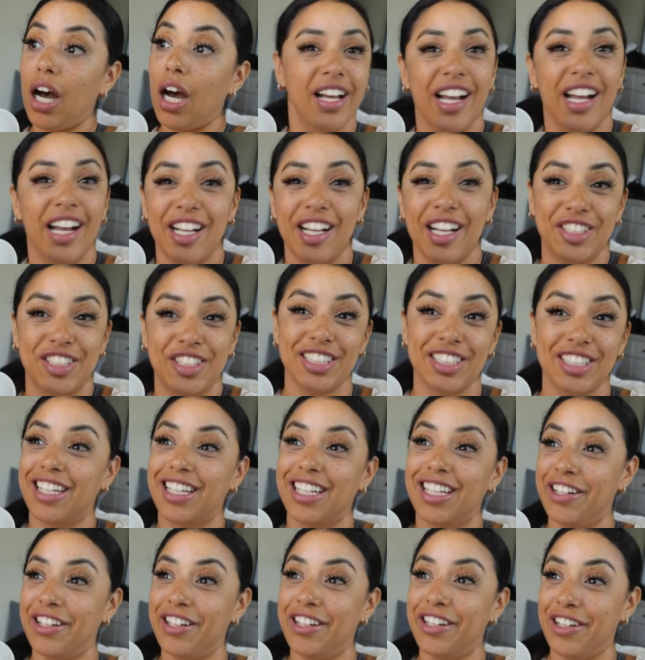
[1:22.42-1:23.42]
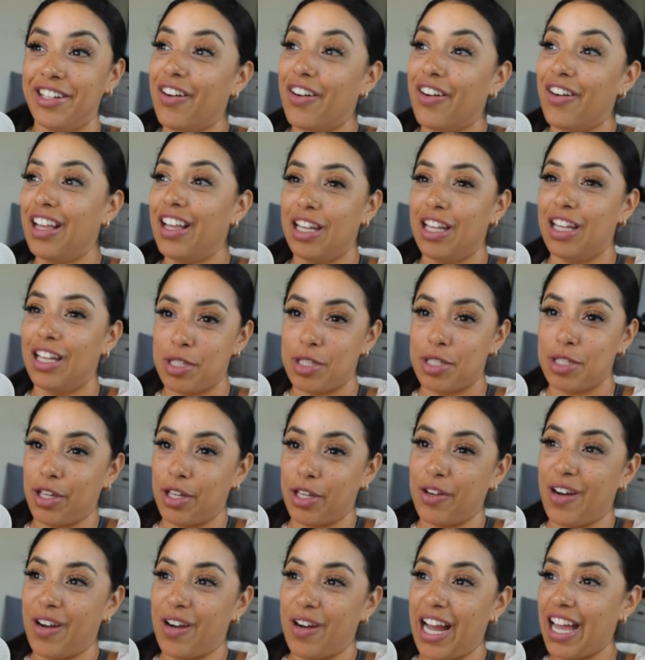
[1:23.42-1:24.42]
Just no. Let me tell you
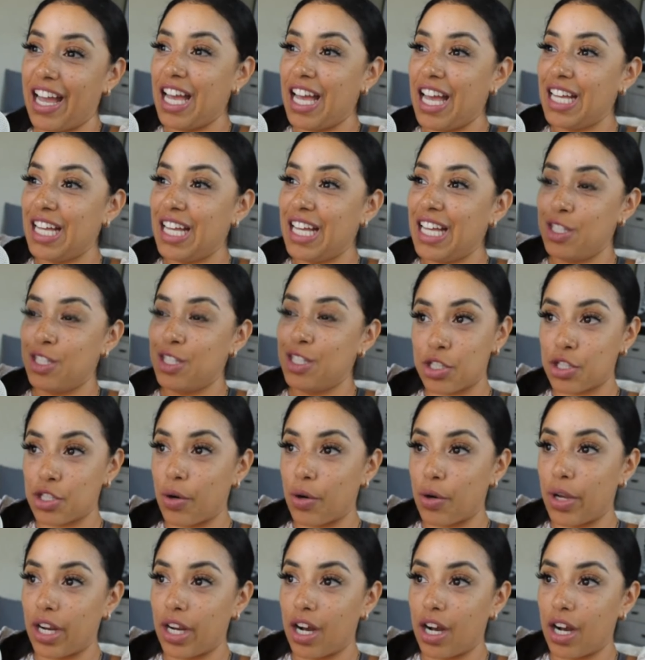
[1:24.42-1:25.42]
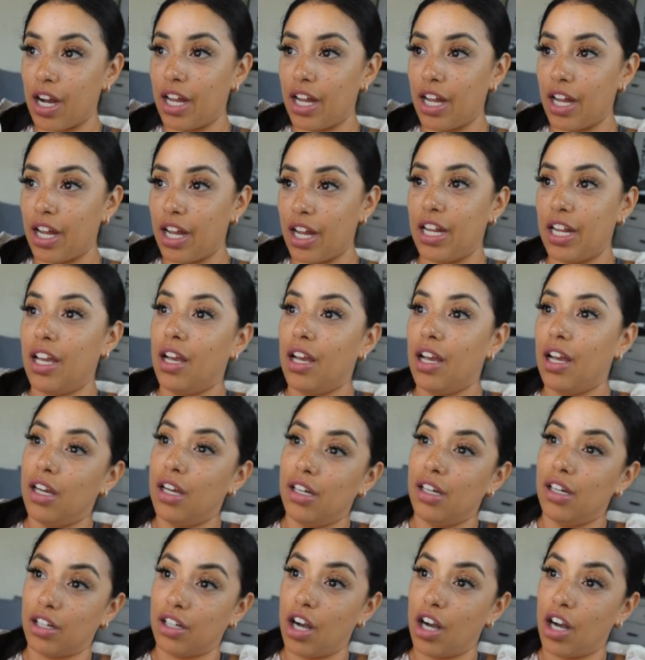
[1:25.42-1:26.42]
why. Too much going on.
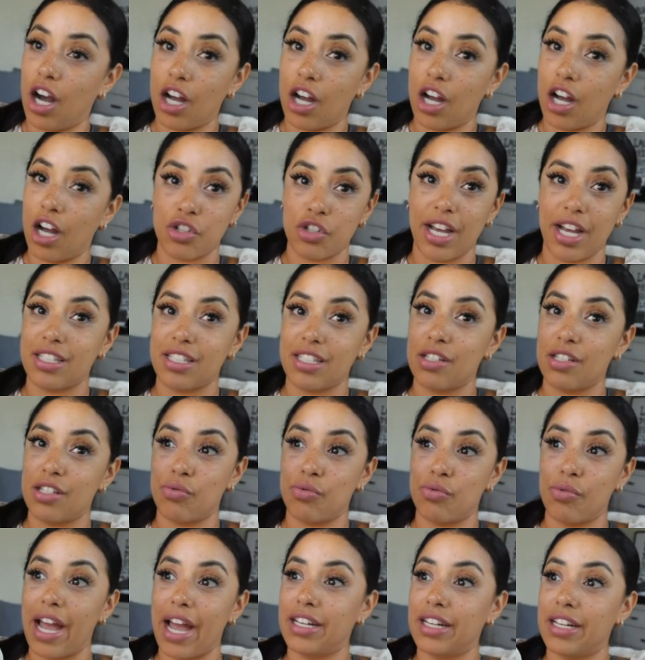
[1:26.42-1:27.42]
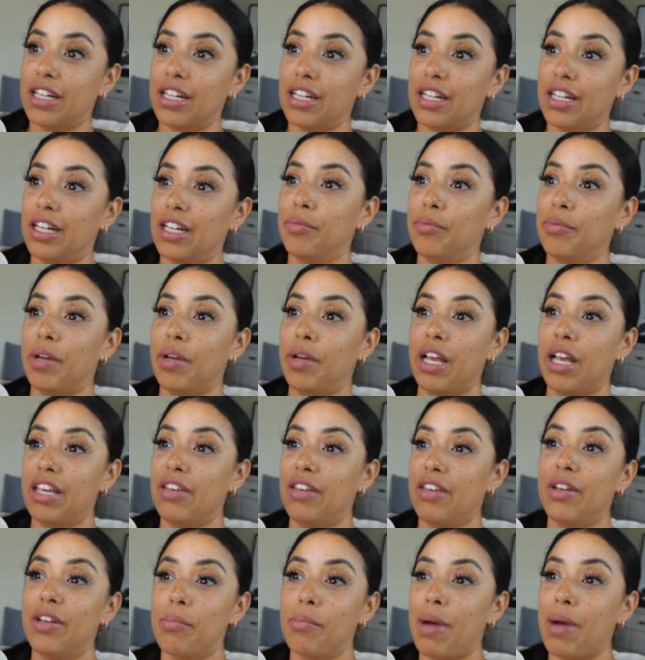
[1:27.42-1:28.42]
Contrast is random. Even
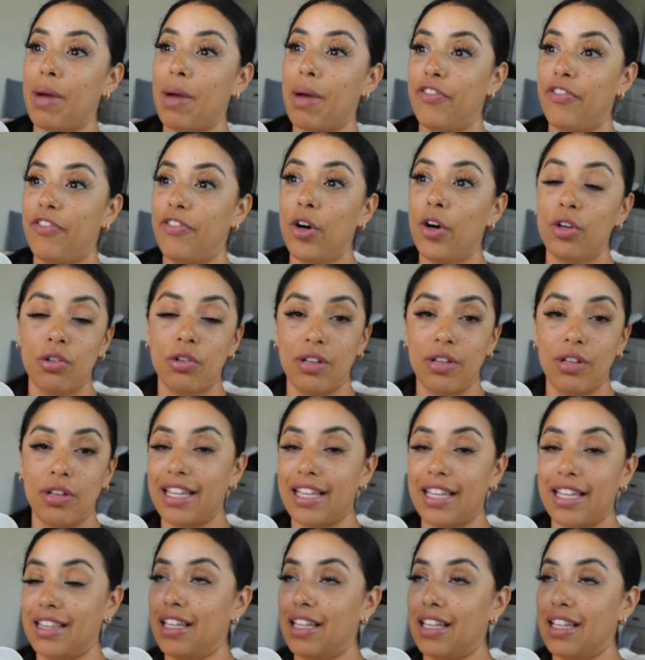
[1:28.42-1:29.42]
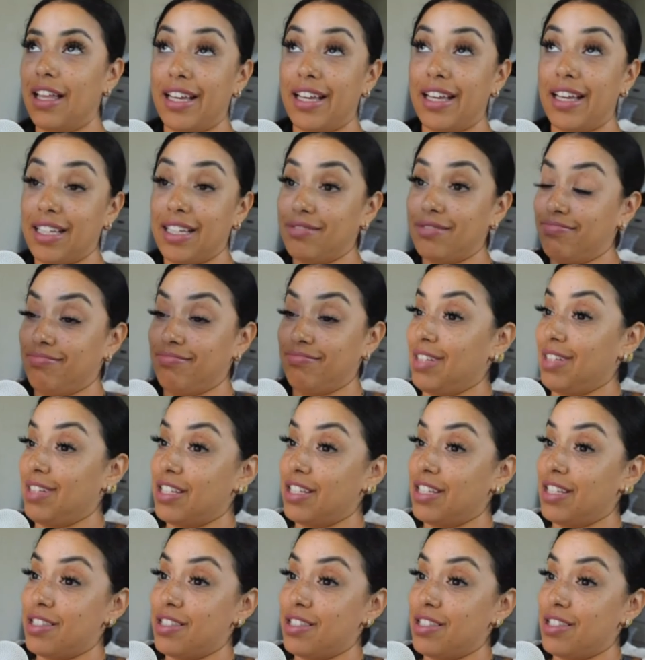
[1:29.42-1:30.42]
my photo,
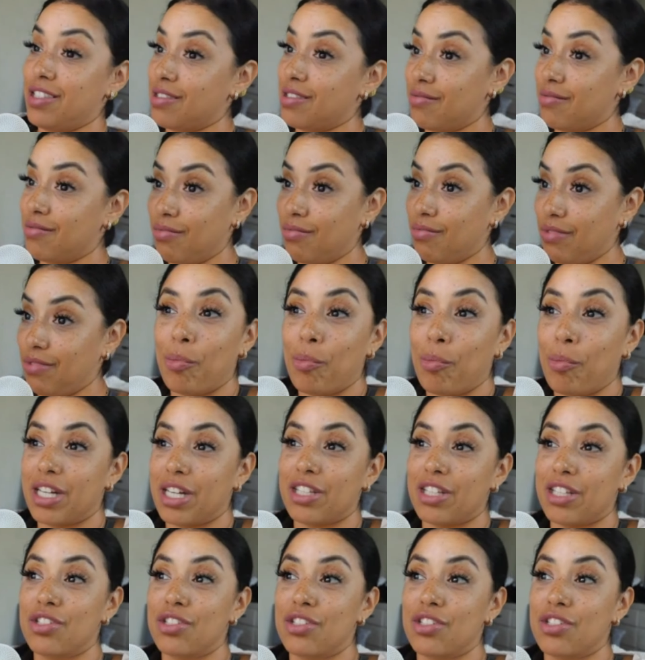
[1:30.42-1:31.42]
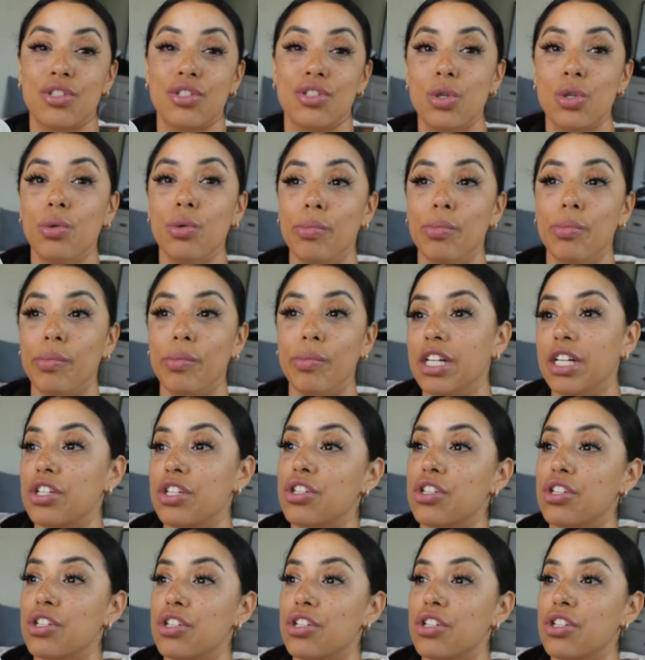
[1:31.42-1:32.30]
it's just too much.